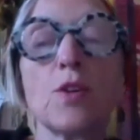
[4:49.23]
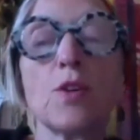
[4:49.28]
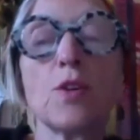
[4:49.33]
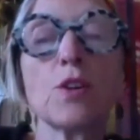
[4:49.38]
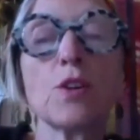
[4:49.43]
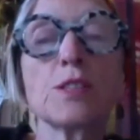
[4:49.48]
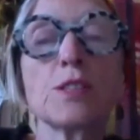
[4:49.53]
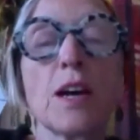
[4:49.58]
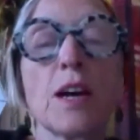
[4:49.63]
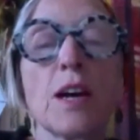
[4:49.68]

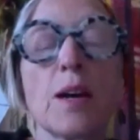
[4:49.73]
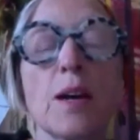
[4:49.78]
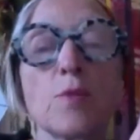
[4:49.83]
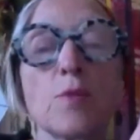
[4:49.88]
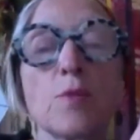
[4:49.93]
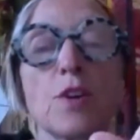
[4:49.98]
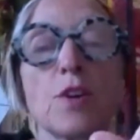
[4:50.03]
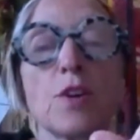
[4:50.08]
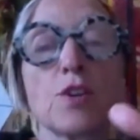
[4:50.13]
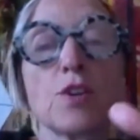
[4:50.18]
all the
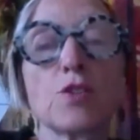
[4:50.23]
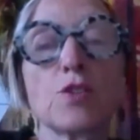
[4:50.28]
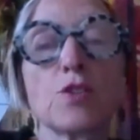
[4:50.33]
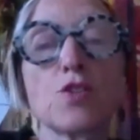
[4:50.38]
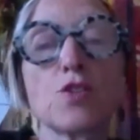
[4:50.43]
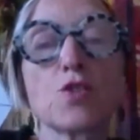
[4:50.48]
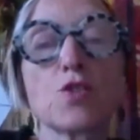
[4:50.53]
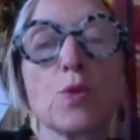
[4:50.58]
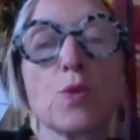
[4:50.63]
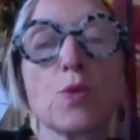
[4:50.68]
time without
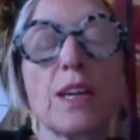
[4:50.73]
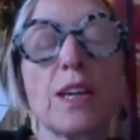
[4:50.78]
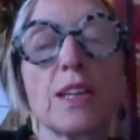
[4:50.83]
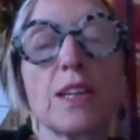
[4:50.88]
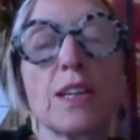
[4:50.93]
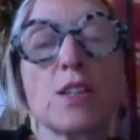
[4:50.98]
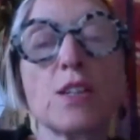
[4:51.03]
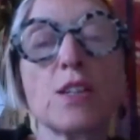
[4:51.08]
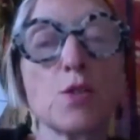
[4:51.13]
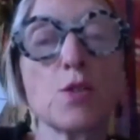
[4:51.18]
sewing
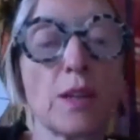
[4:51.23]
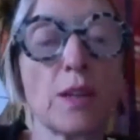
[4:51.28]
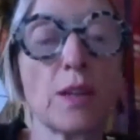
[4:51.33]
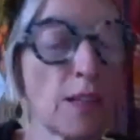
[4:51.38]
it into